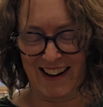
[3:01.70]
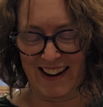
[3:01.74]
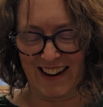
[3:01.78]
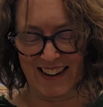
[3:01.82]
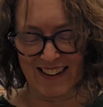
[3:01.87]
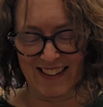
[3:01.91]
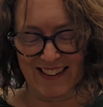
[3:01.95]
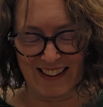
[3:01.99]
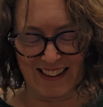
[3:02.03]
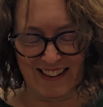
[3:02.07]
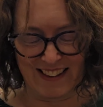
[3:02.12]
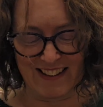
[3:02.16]

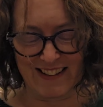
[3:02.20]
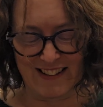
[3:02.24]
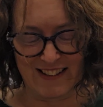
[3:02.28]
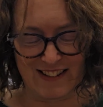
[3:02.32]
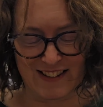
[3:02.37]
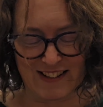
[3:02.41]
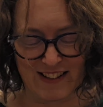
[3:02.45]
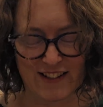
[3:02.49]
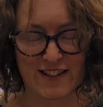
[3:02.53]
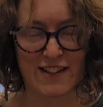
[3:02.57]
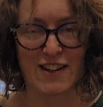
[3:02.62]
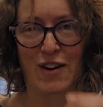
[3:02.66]
I think
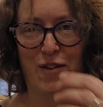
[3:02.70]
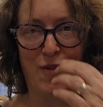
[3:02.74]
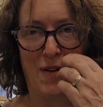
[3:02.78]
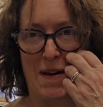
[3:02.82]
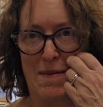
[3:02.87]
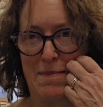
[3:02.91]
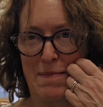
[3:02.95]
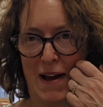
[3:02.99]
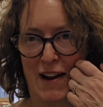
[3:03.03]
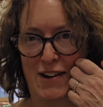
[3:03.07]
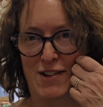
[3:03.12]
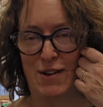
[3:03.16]
that's just a
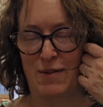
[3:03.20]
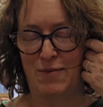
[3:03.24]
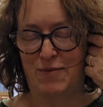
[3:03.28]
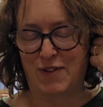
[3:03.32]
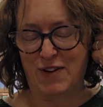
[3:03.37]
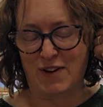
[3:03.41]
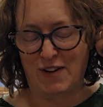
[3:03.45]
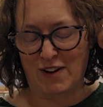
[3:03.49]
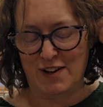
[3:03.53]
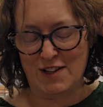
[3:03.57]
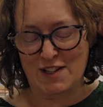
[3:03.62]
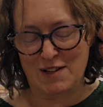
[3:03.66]
great matchup for
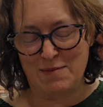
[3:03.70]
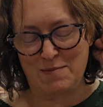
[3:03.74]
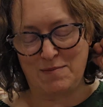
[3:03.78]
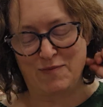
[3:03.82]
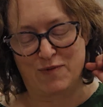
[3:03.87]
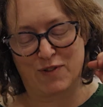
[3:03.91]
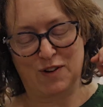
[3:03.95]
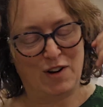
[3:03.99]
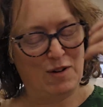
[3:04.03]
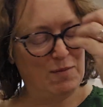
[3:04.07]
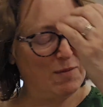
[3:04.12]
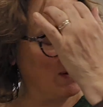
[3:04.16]
you guys
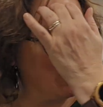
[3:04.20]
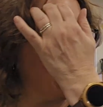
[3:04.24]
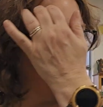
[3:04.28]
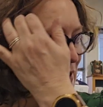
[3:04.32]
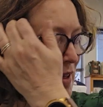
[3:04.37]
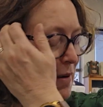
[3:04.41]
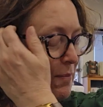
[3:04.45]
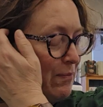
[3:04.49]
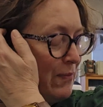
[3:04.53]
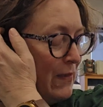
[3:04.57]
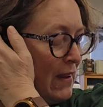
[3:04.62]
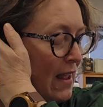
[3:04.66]
for you to be with
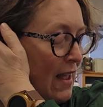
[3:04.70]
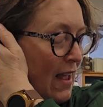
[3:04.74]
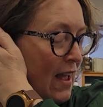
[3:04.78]
them.